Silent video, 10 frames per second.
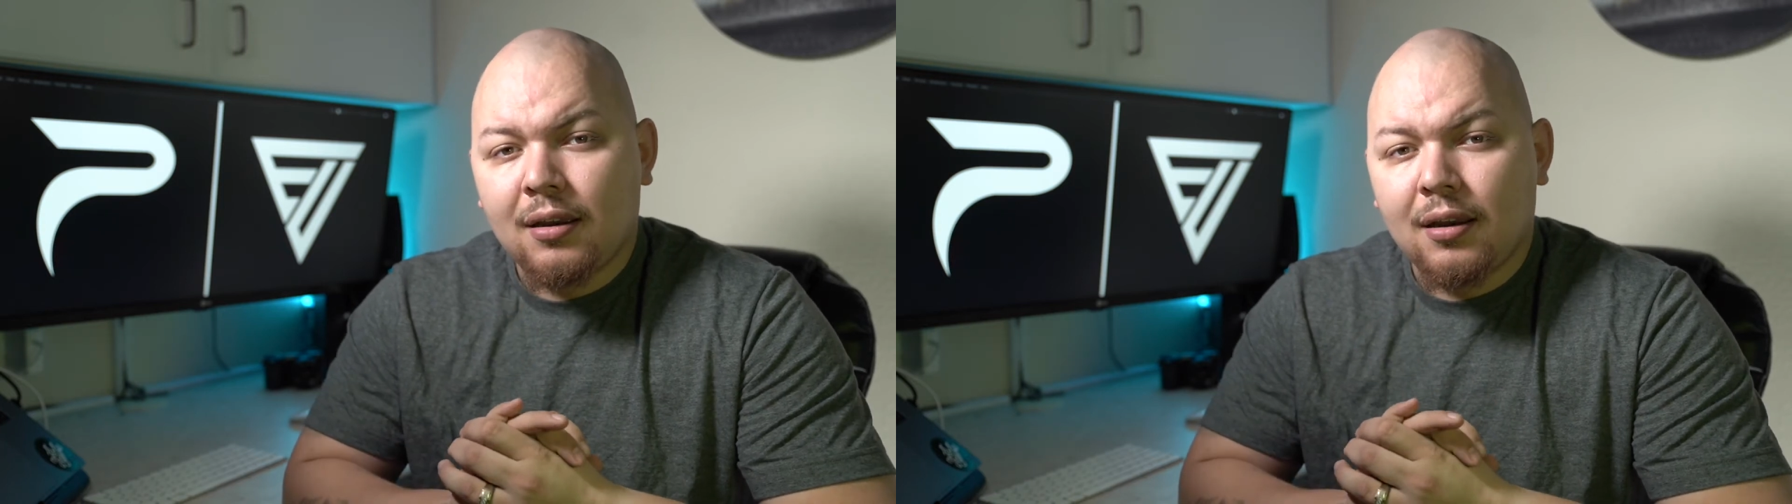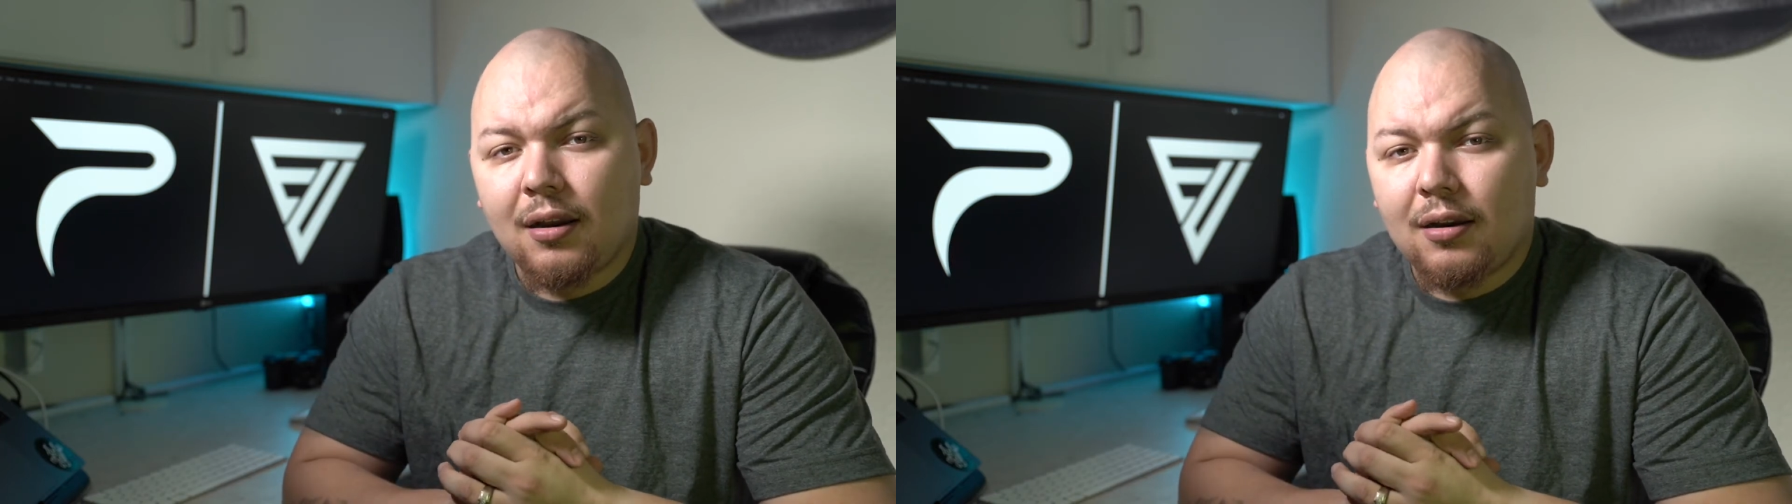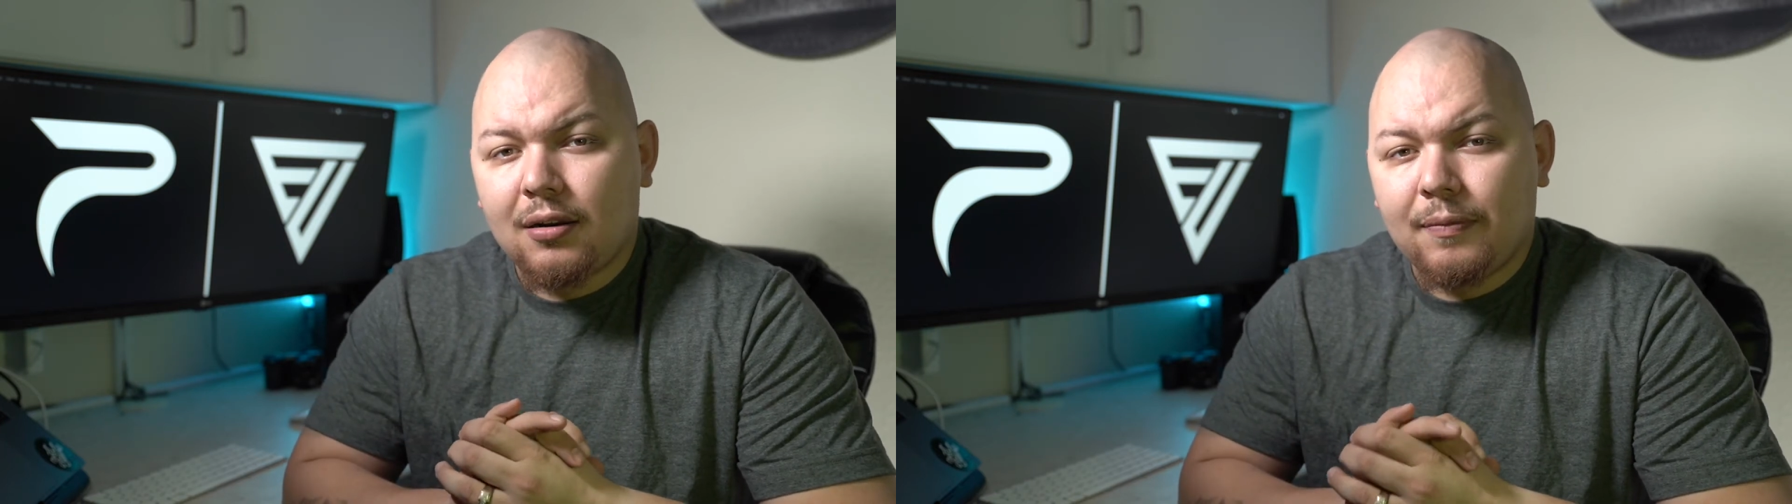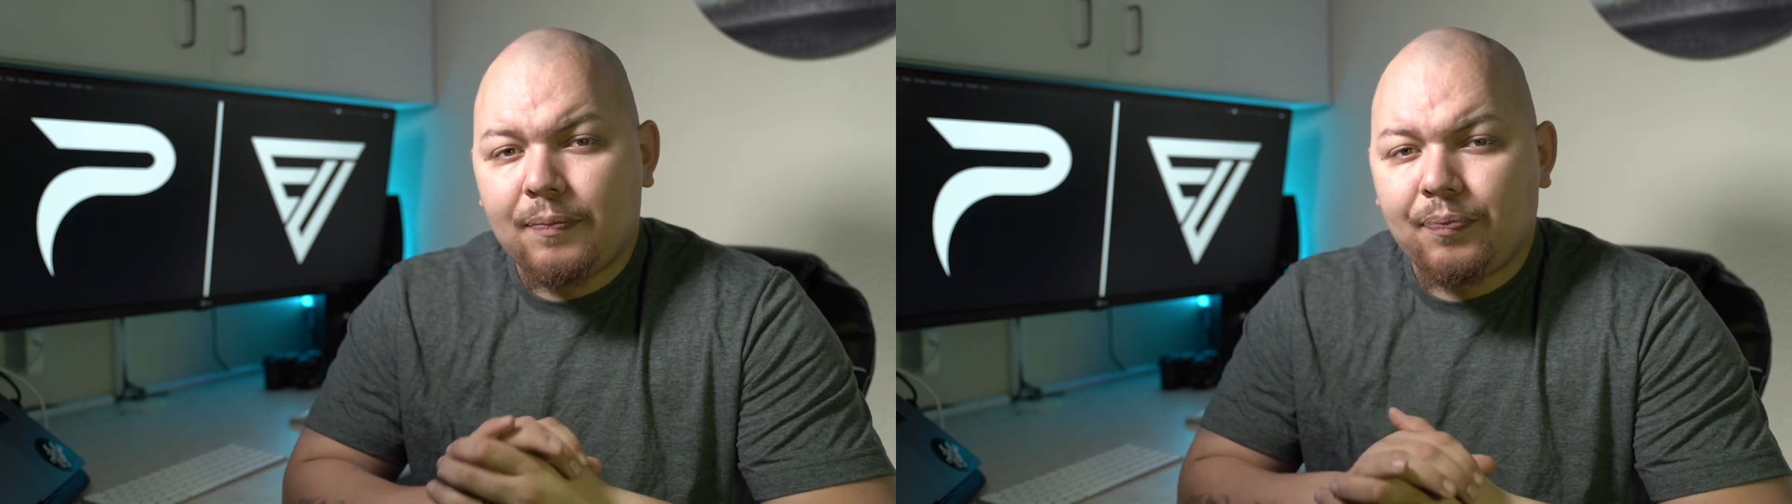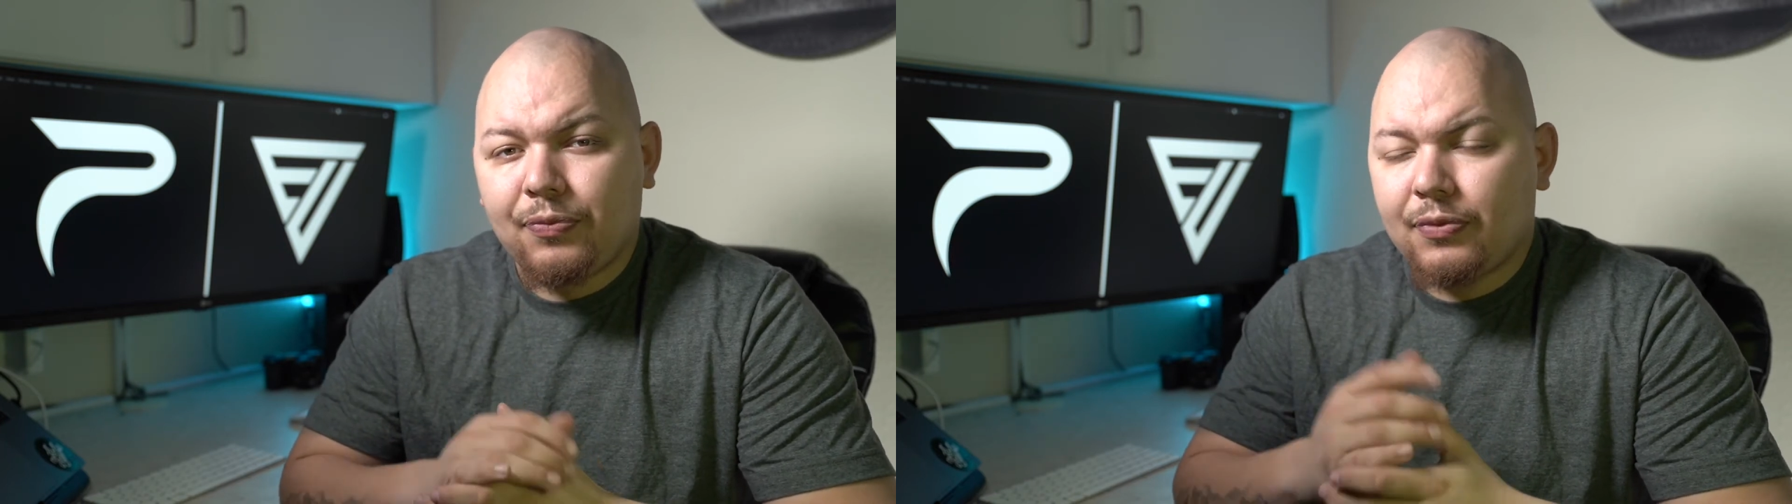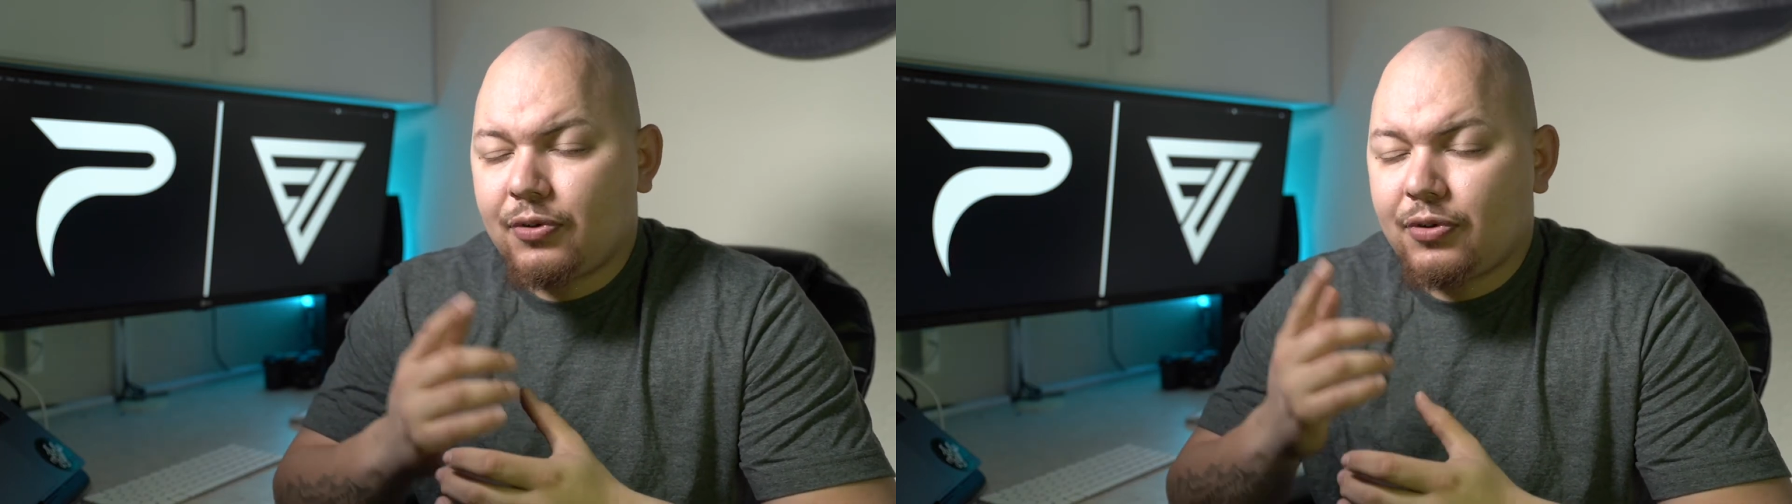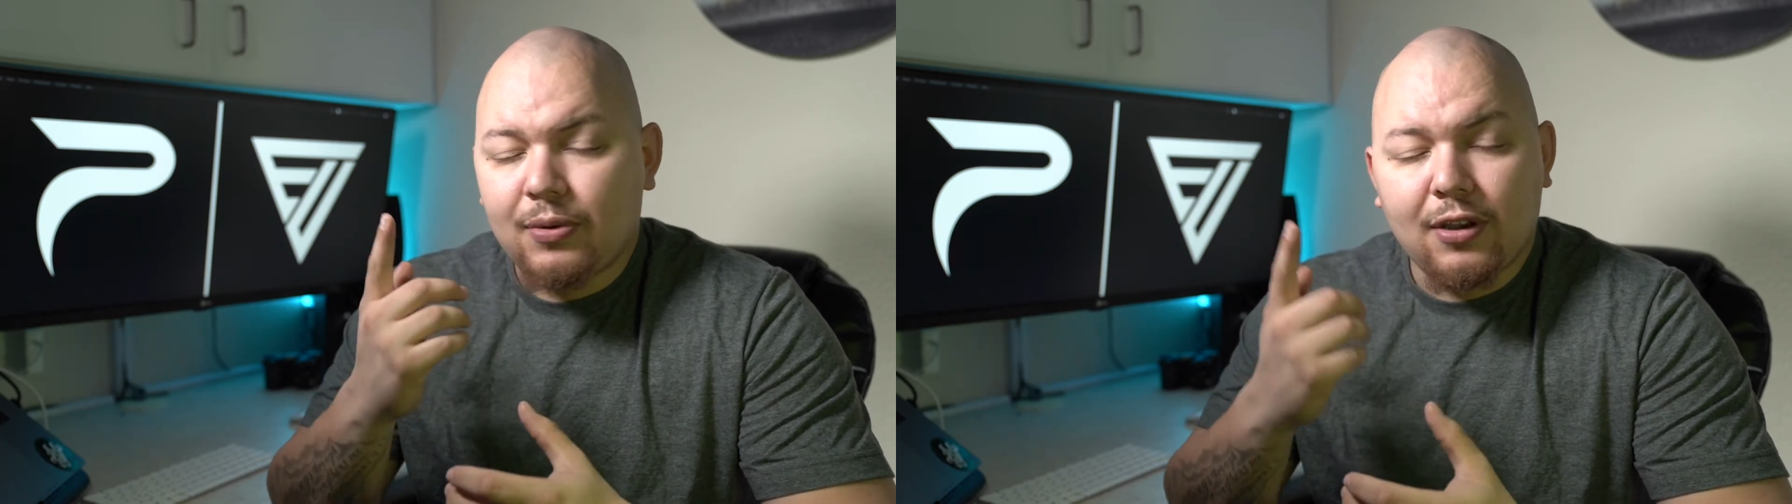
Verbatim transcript: Um, shoot